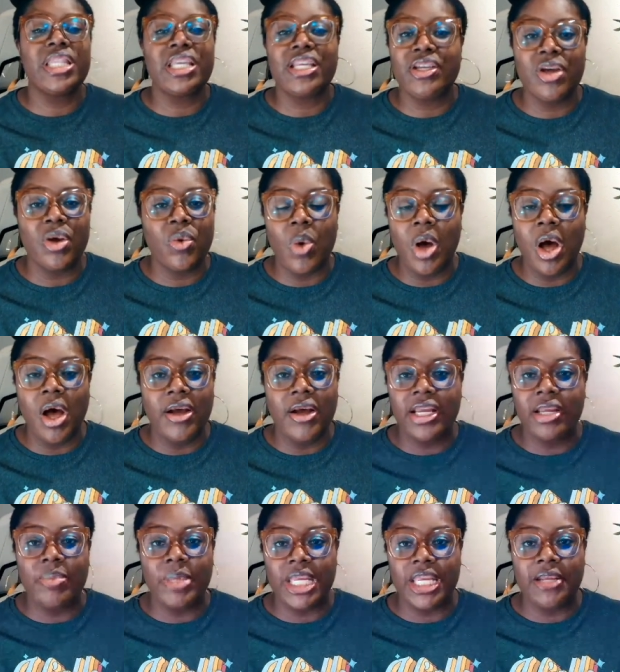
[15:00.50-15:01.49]
your walk in
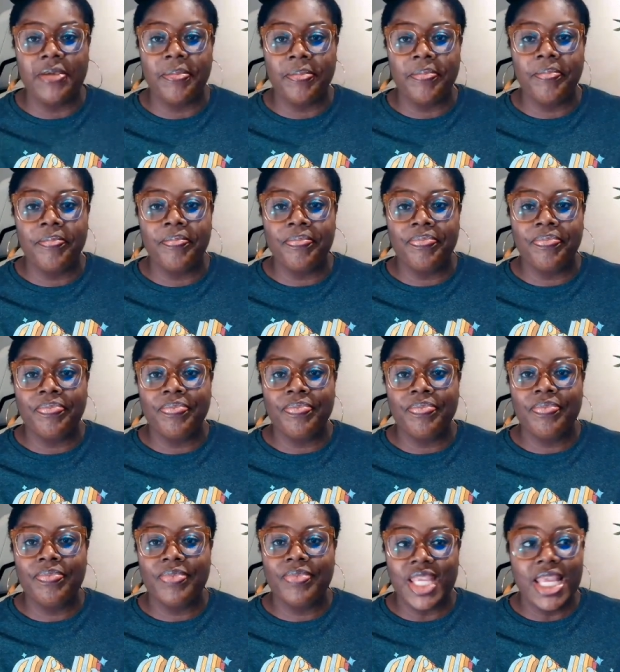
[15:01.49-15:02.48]
me.
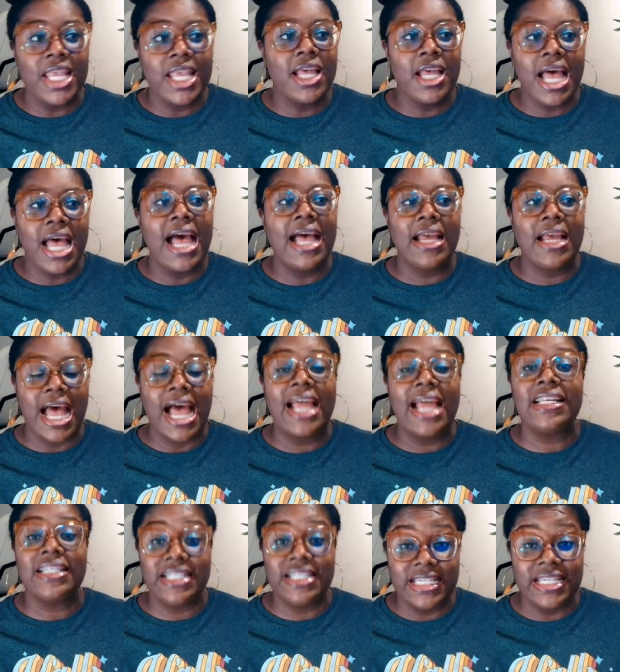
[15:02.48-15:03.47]
Yeah, I, I
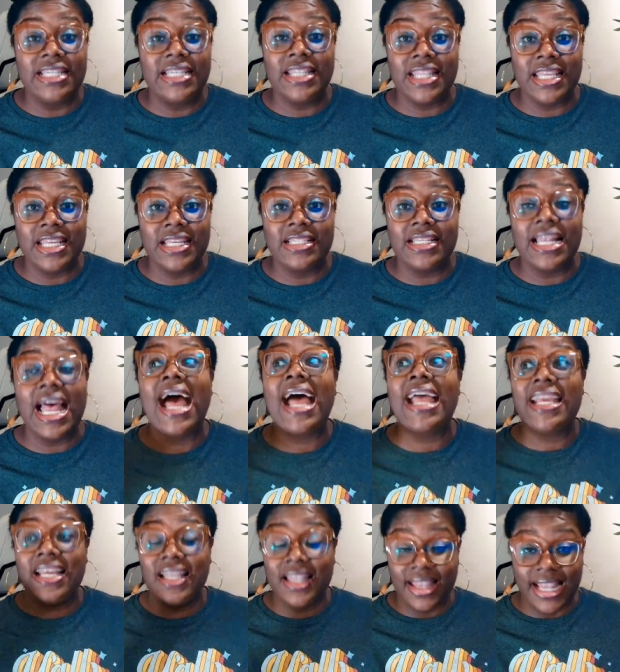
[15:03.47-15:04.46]
did this. I
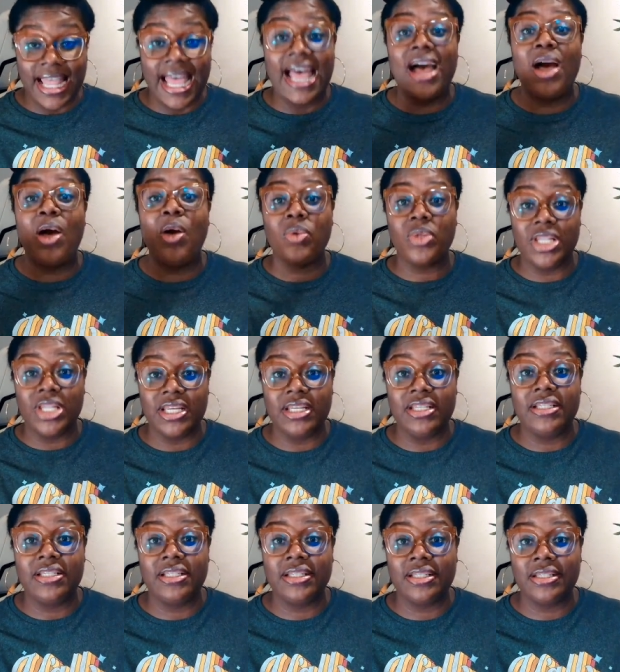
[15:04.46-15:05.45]
allowed
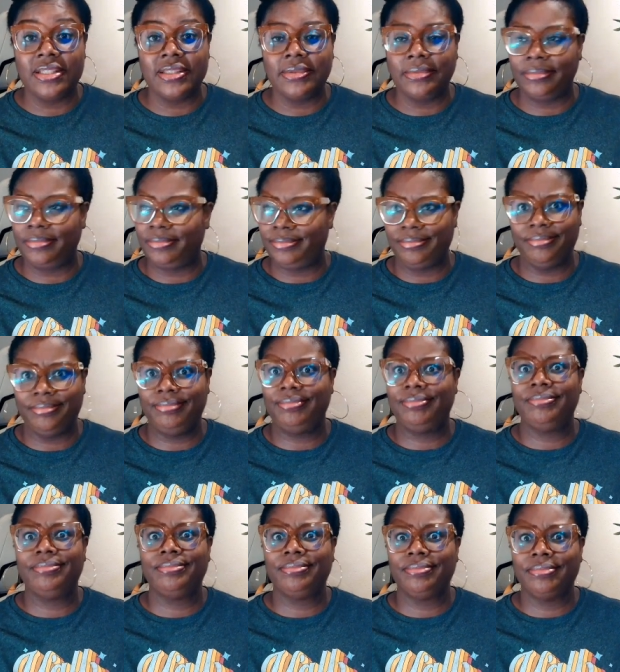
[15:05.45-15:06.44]
this.
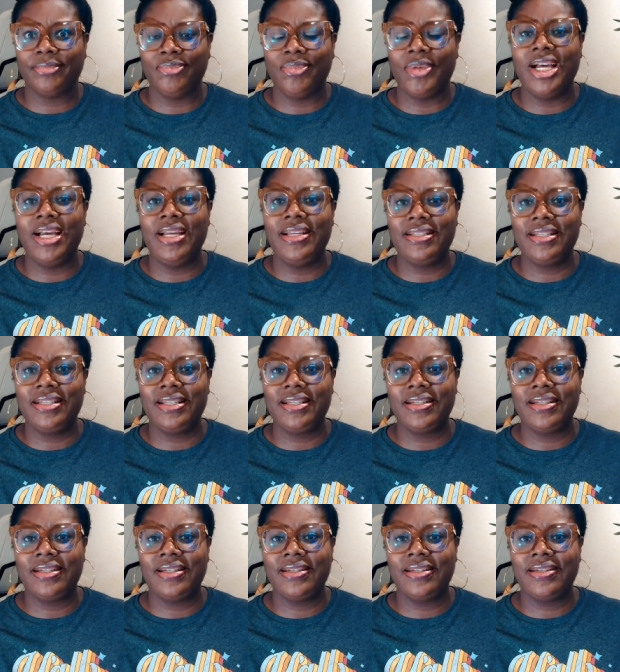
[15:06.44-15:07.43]
What?
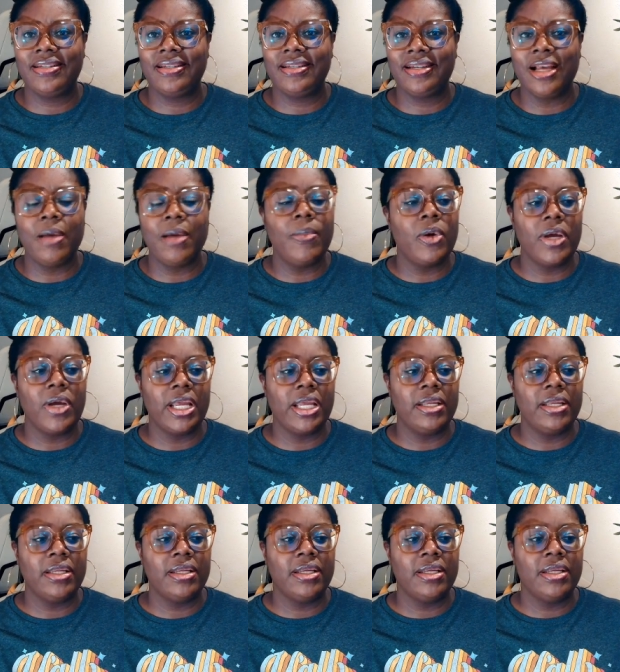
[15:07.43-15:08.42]
Come on.
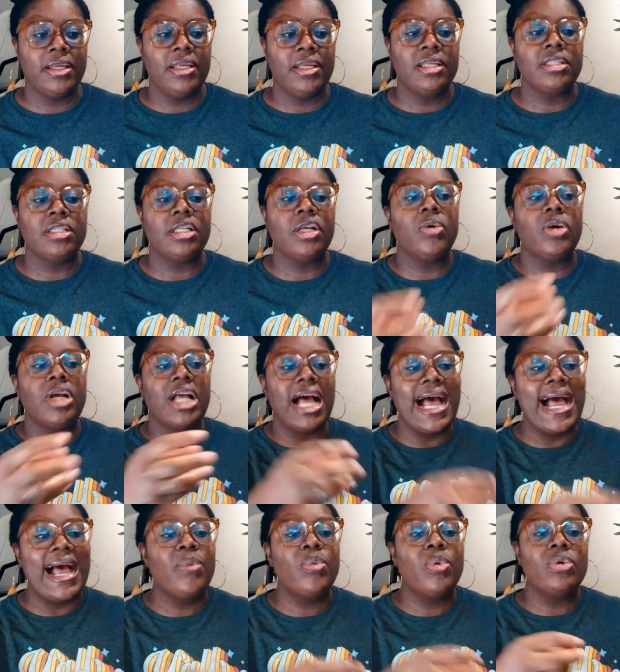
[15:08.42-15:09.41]
So
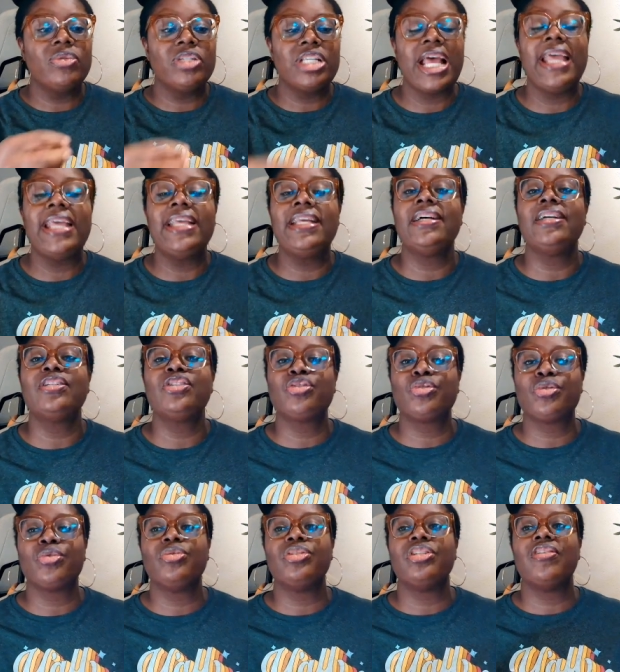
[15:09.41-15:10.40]
God will take us
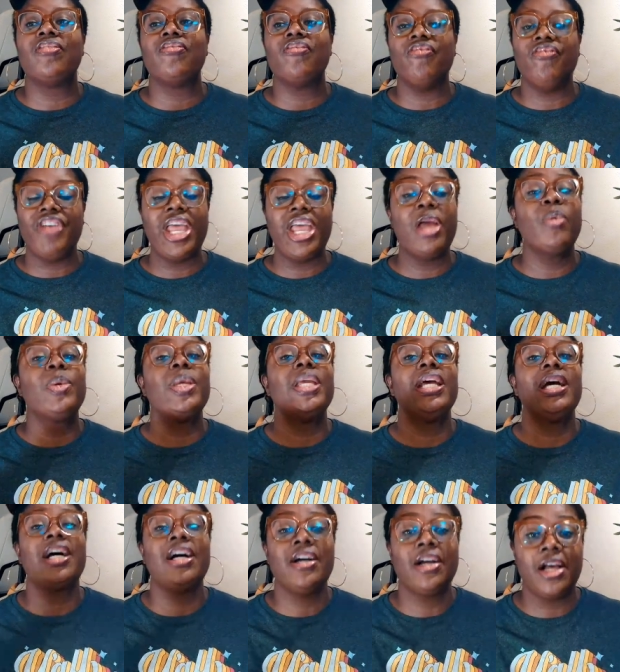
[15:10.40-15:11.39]
through some very
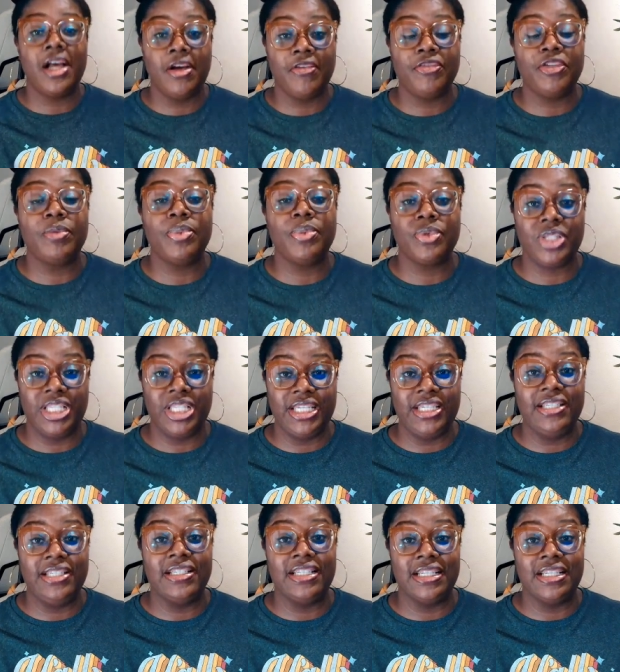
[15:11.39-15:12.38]
uncomfortable
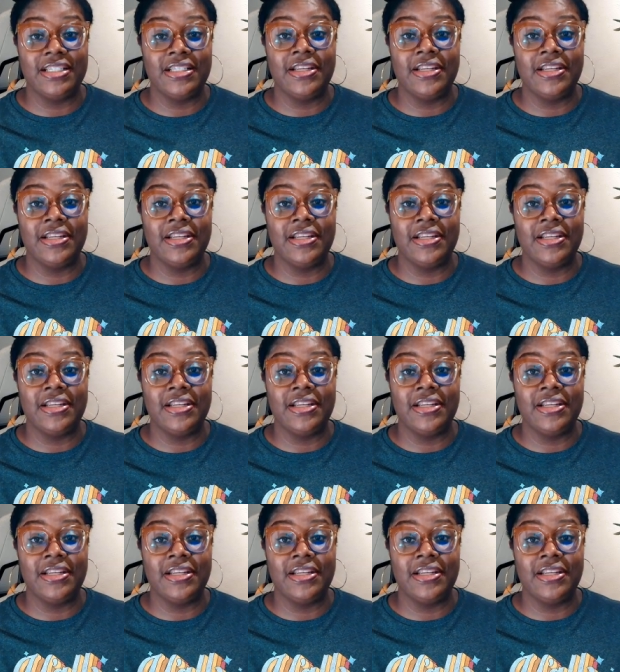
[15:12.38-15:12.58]
seasons,